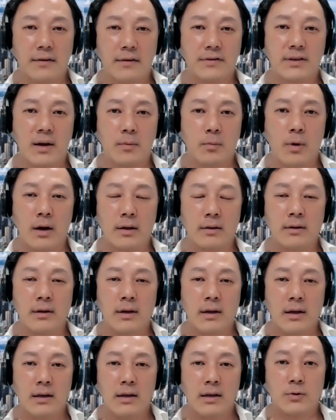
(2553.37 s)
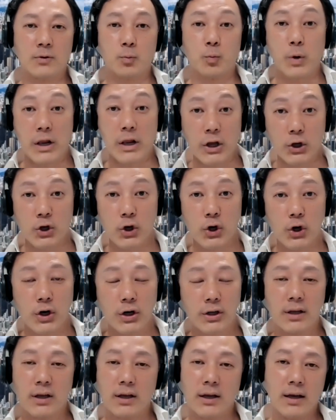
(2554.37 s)
if someone is really
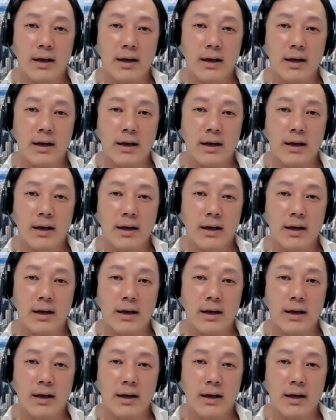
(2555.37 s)
good